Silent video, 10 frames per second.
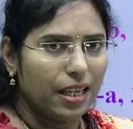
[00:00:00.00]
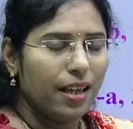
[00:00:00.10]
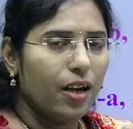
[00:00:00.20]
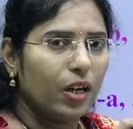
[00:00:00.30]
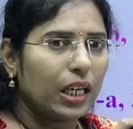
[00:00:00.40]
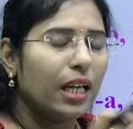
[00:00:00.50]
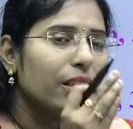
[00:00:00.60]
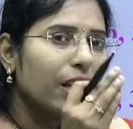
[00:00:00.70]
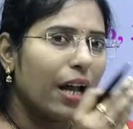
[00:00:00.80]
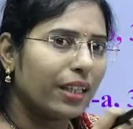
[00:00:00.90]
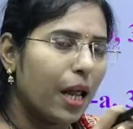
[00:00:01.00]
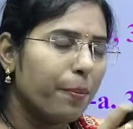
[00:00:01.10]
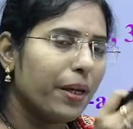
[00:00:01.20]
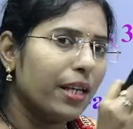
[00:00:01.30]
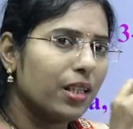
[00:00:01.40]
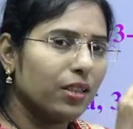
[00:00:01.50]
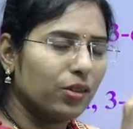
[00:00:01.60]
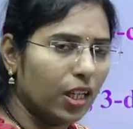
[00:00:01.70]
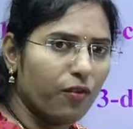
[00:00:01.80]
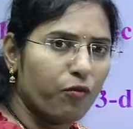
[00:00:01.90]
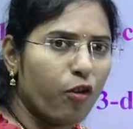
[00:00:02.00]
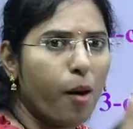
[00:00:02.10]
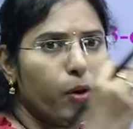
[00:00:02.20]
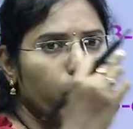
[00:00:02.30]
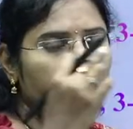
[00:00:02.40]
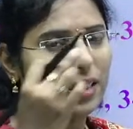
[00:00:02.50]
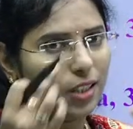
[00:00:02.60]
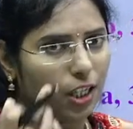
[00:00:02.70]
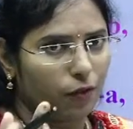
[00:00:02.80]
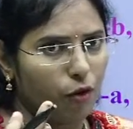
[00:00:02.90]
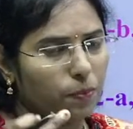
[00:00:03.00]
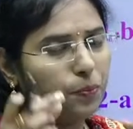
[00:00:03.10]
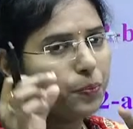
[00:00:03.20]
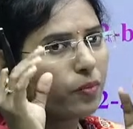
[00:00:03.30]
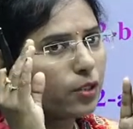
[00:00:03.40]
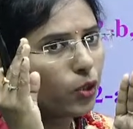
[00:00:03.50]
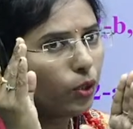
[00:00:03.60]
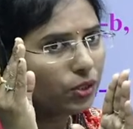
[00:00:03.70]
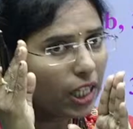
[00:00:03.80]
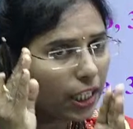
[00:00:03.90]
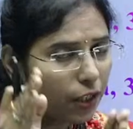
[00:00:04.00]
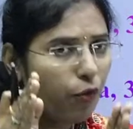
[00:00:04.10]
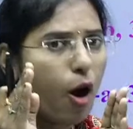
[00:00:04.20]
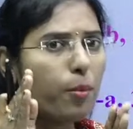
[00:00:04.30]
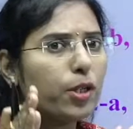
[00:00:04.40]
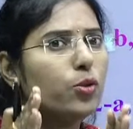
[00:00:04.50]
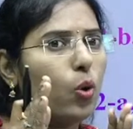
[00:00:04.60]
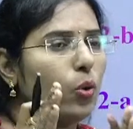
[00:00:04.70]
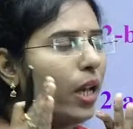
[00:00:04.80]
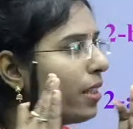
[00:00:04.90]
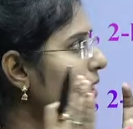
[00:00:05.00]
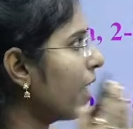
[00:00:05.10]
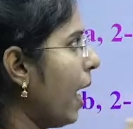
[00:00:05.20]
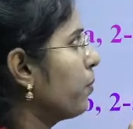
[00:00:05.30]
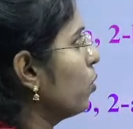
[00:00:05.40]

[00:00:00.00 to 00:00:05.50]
Okay, that can be as a thin form or as a thick form. So thick form is known as capsule.